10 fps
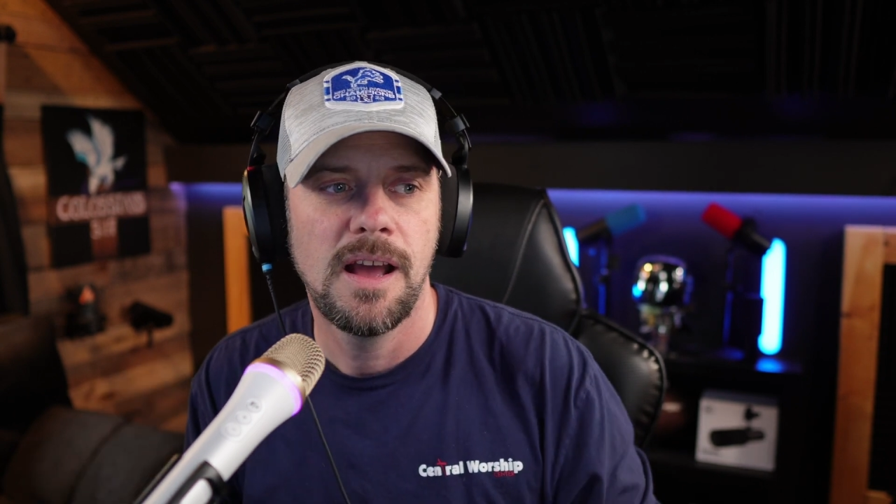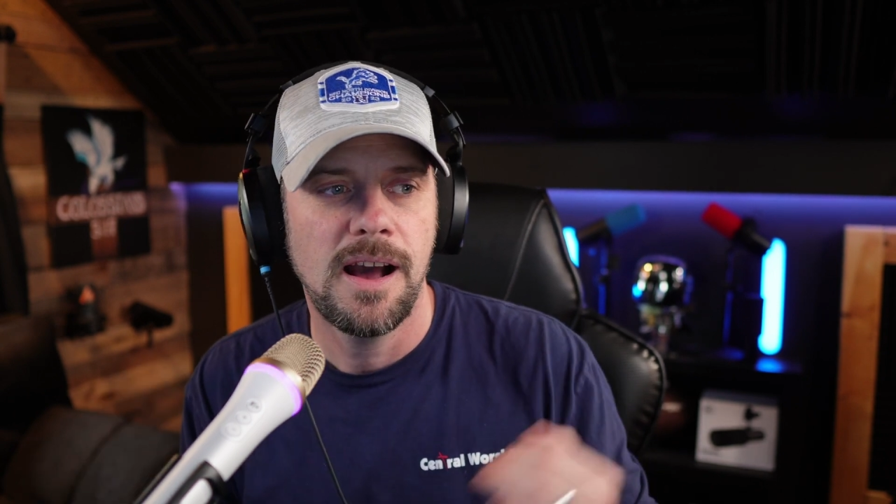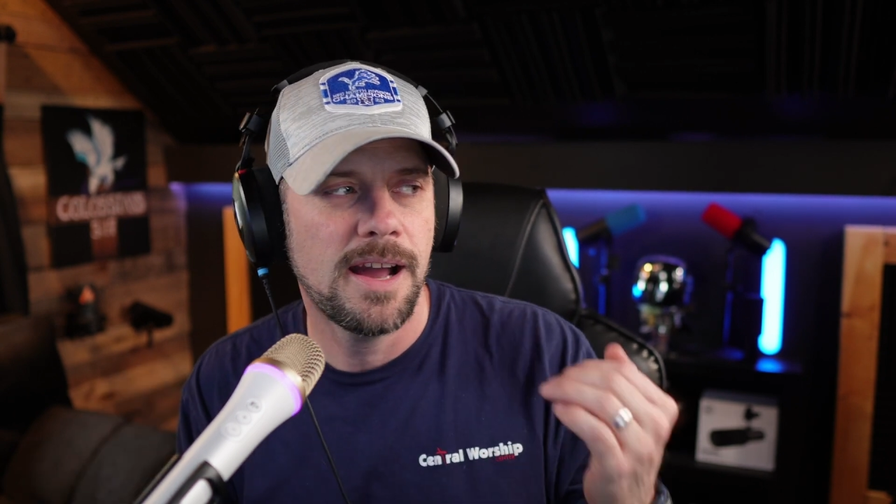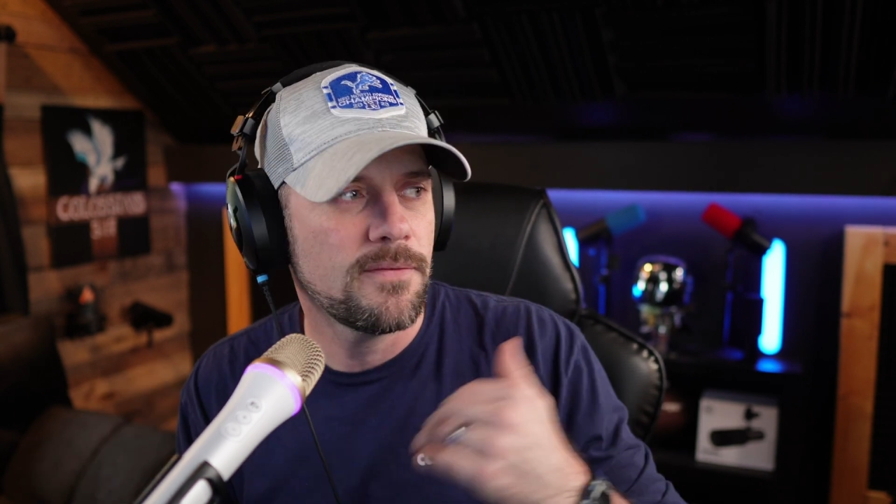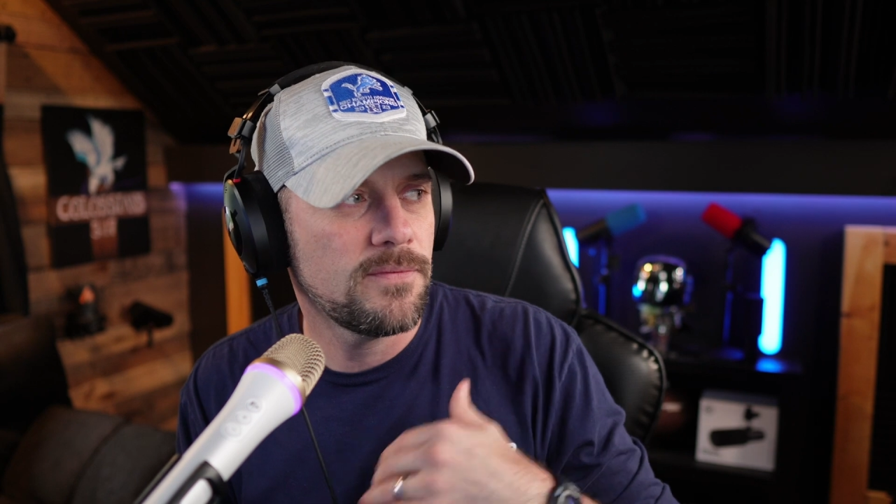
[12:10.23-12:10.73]

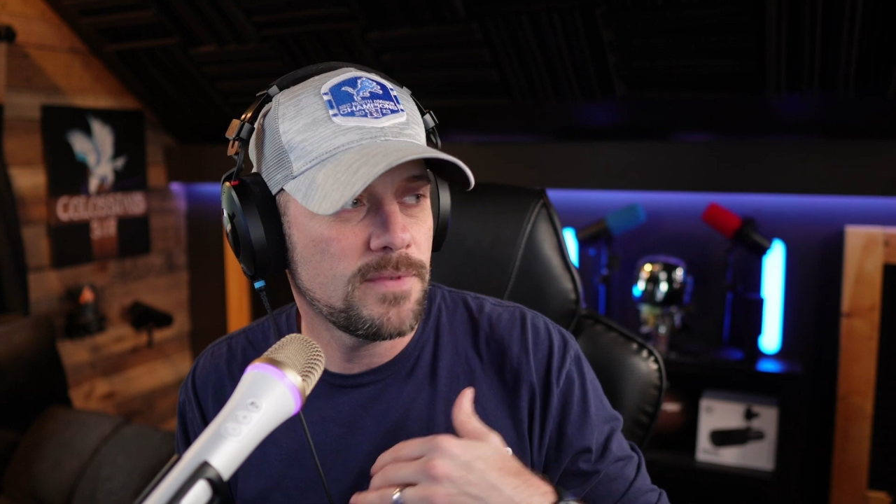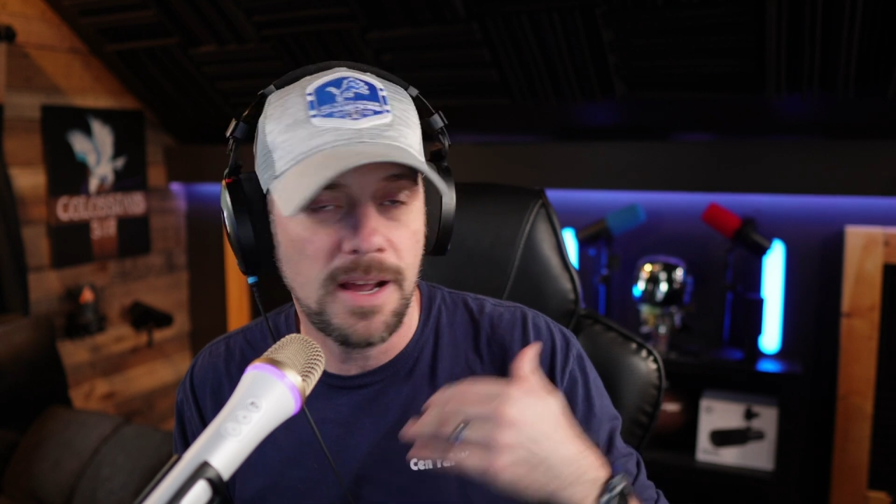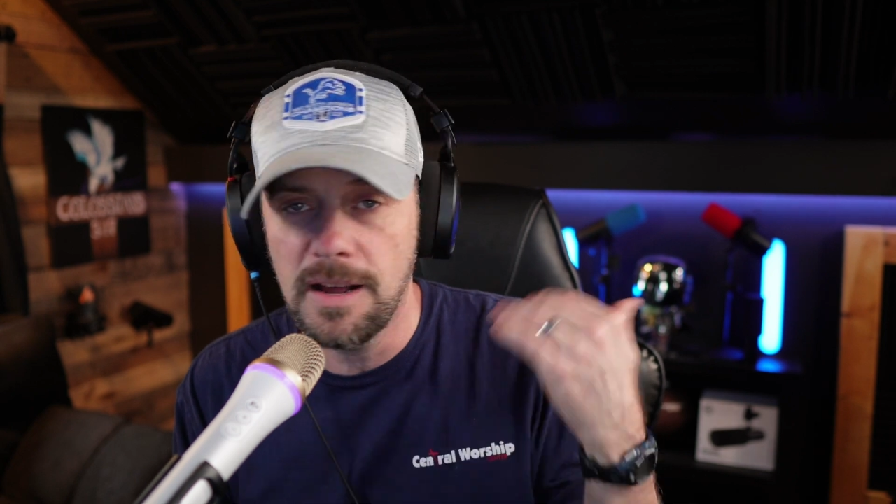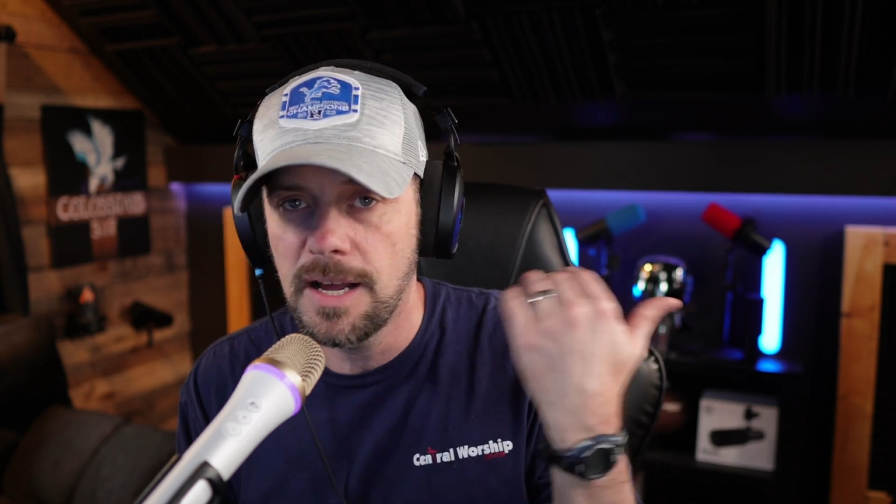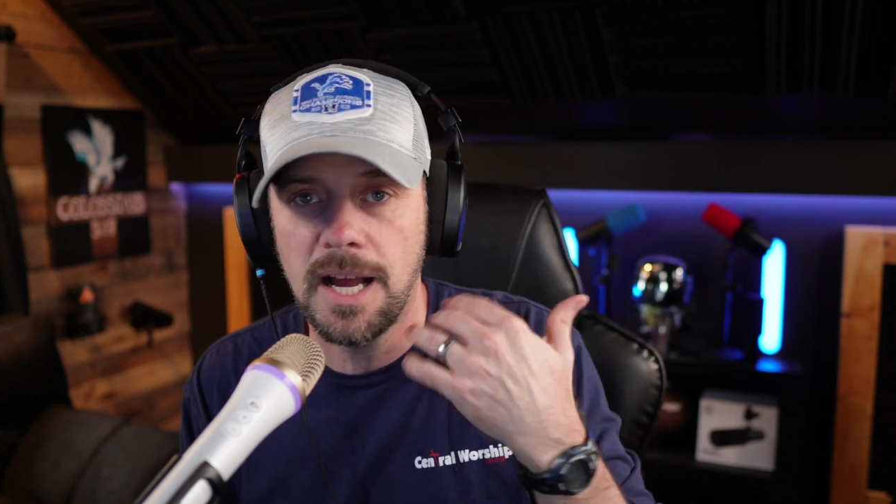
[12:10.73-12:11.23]

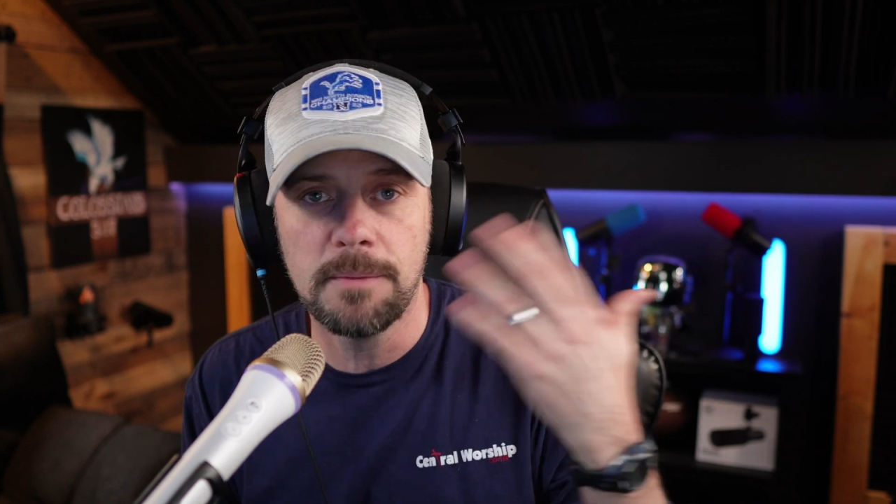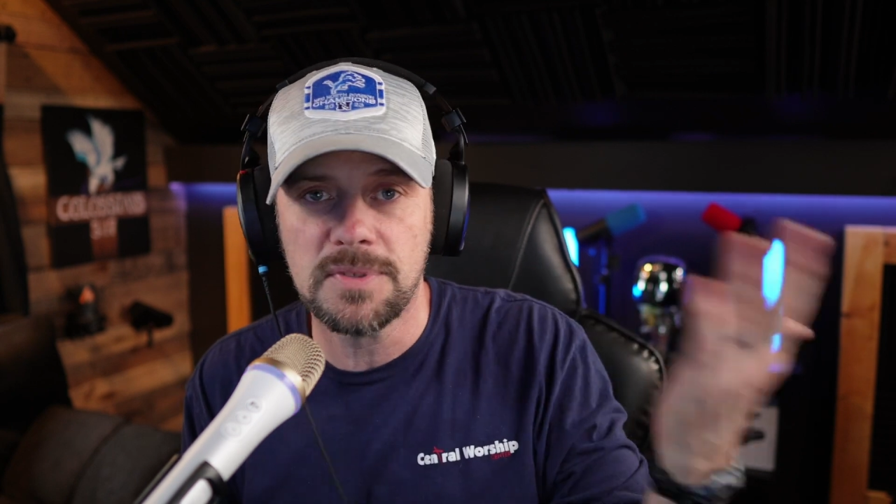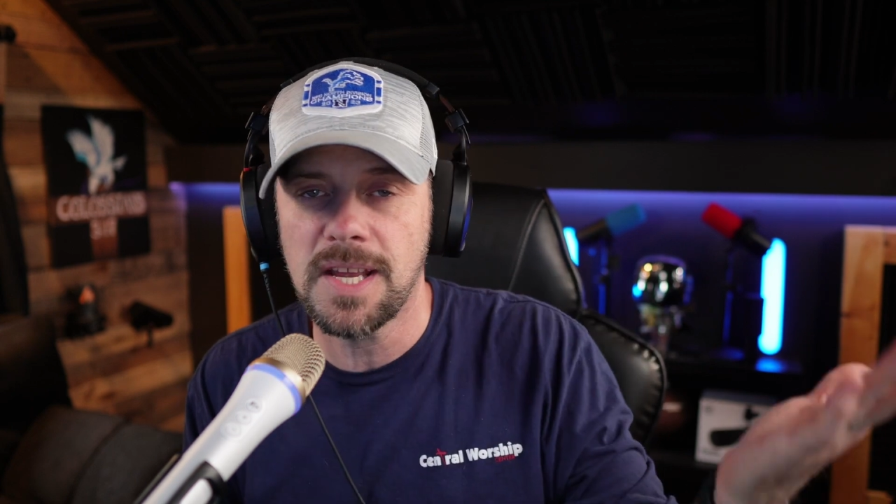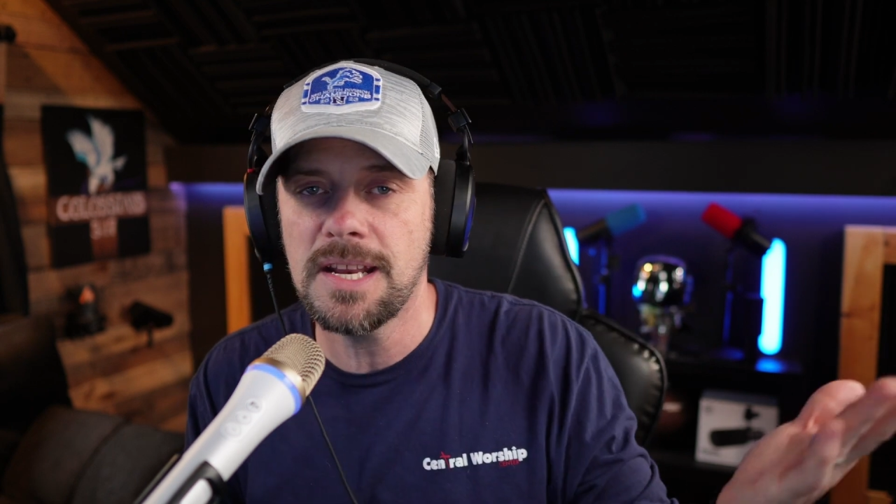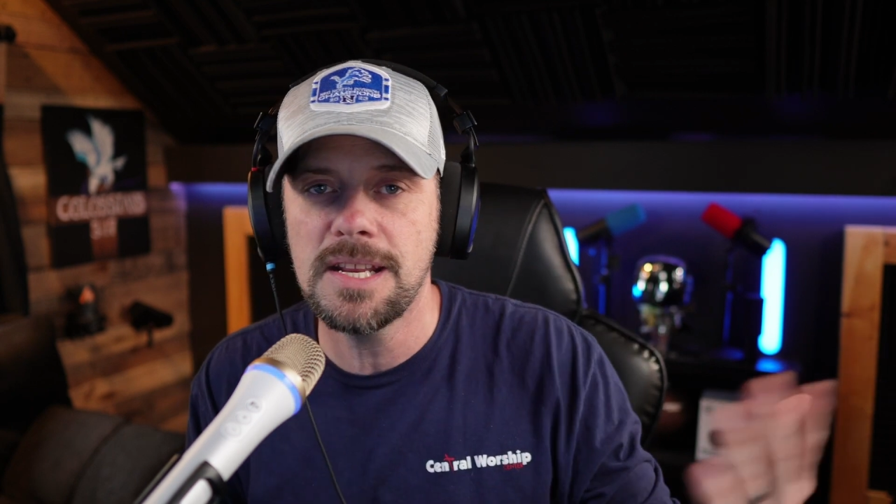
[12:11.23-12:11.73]
I'm
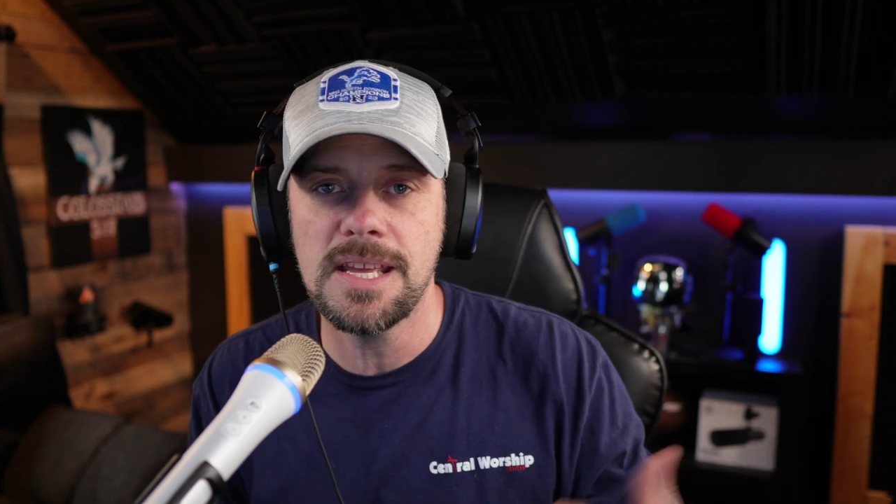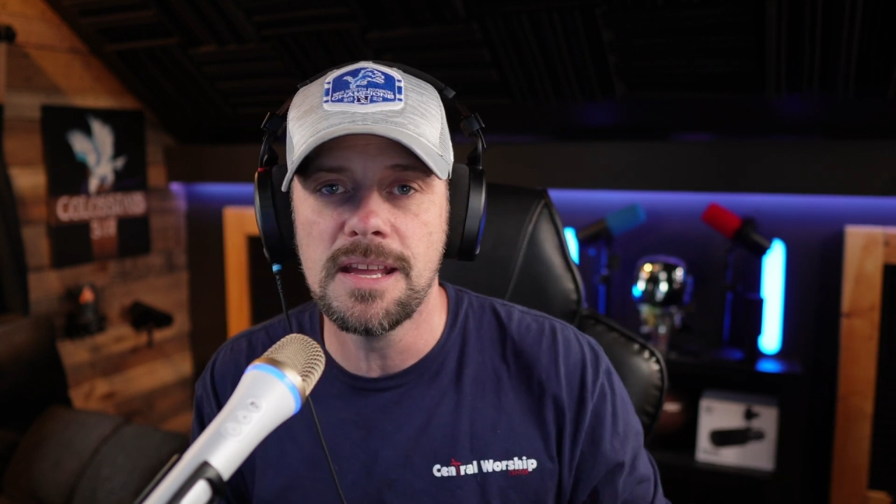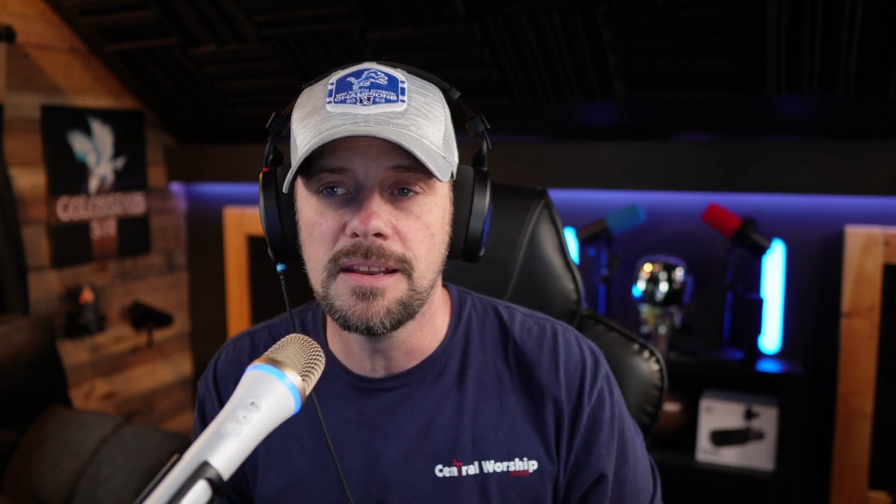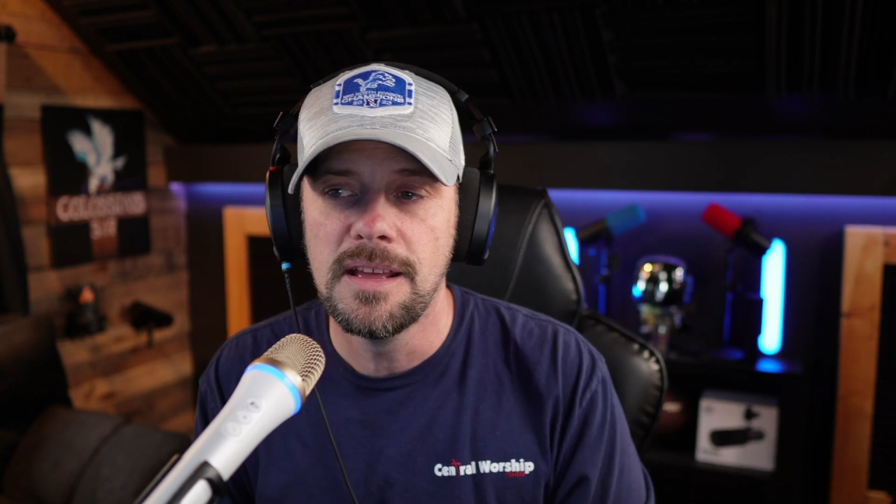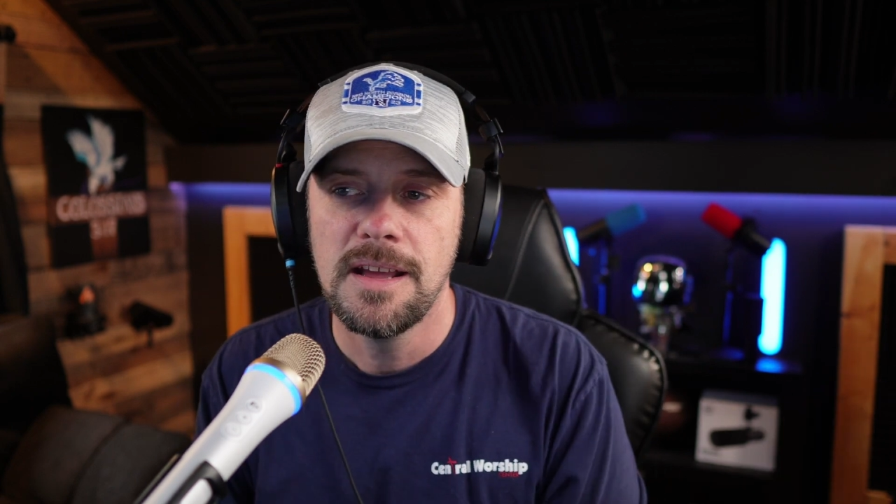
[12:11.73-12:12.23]
saying it again.